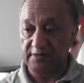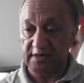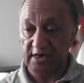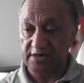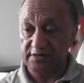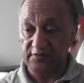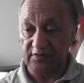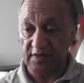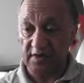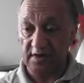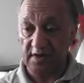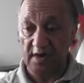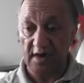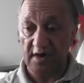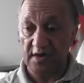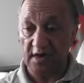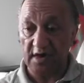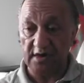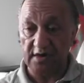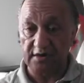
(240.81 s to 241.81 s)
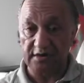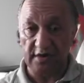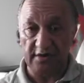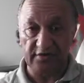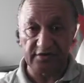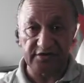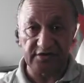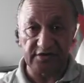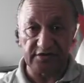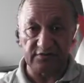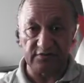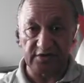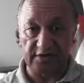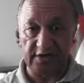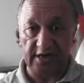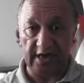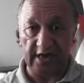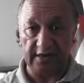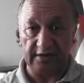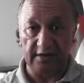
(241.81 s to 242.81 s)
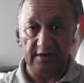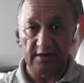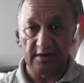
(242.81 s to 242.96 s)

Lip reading: That's why I got no issues with that.